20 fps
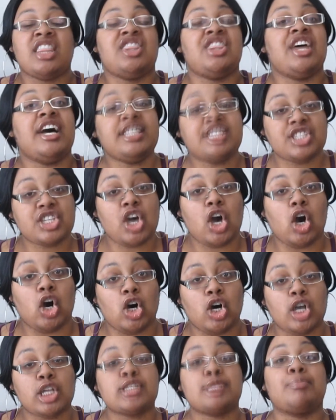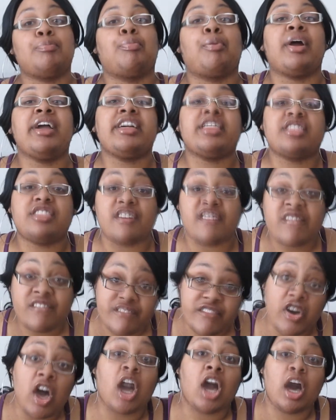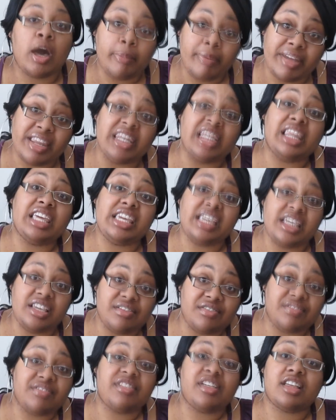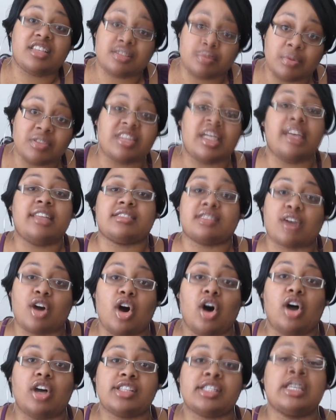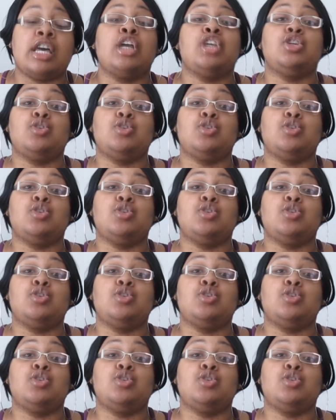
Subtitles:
That's called break the fuck up and leave. That's what that's called.